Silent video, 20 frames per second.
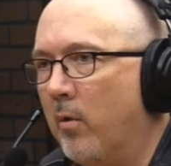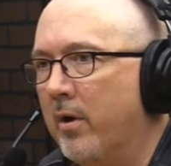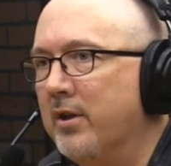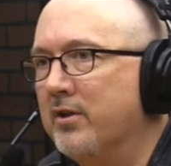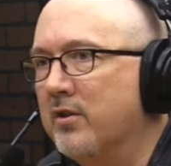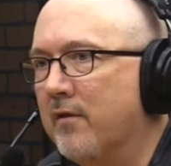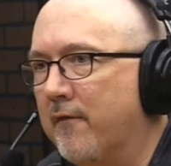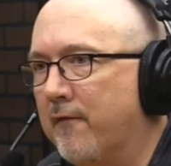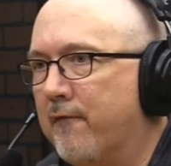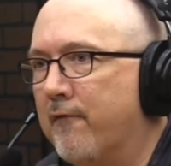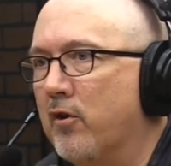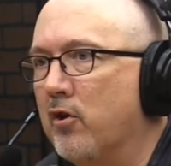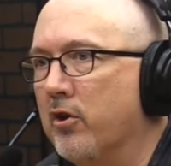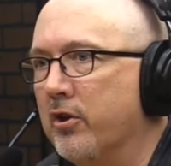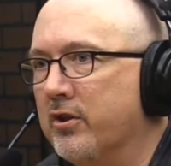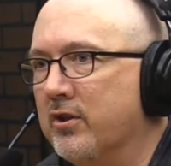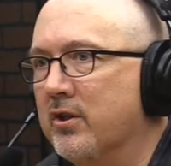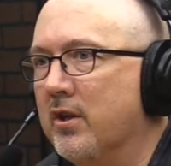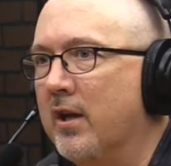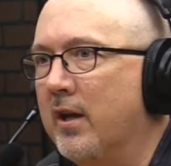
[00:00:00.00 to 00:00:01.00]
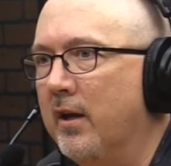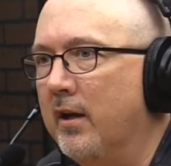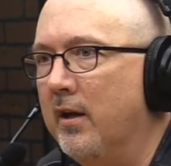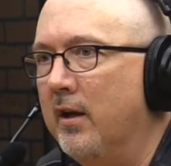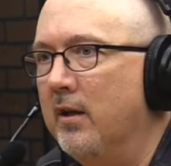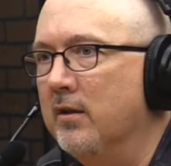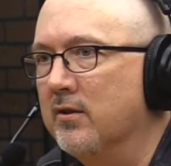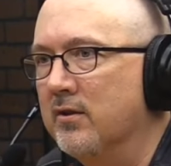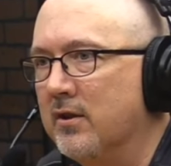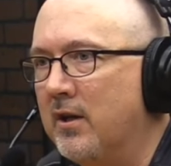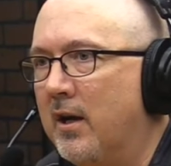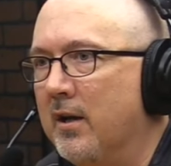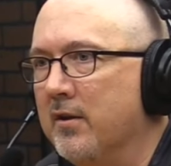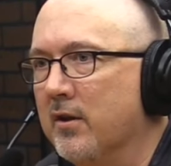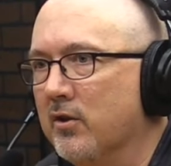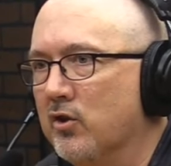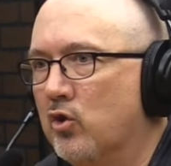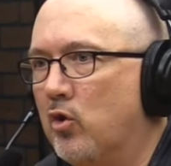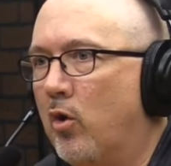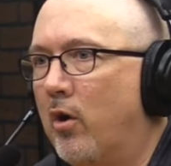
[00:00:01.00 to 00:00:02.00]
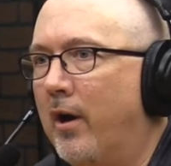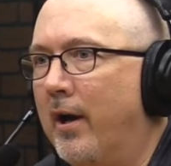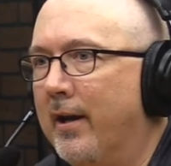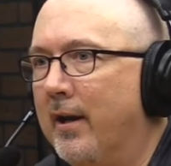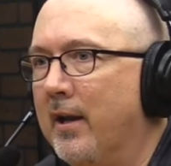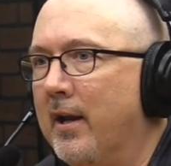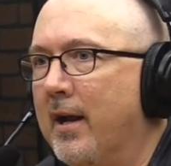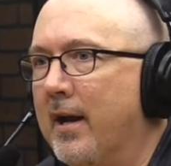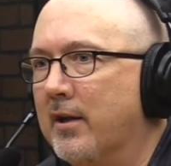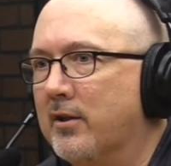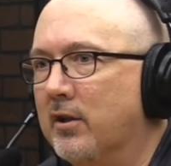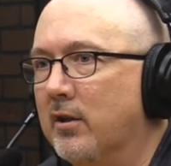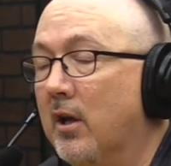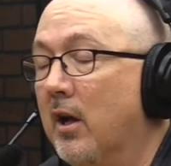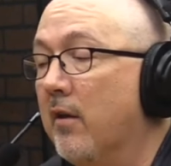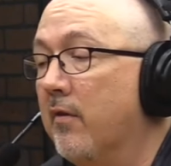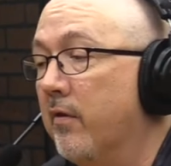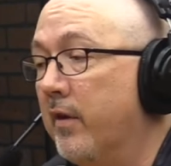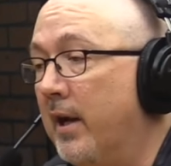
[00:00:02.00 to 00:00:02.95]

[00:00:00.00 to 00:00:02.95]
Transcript: what is the furthest thing inside the store I can actually,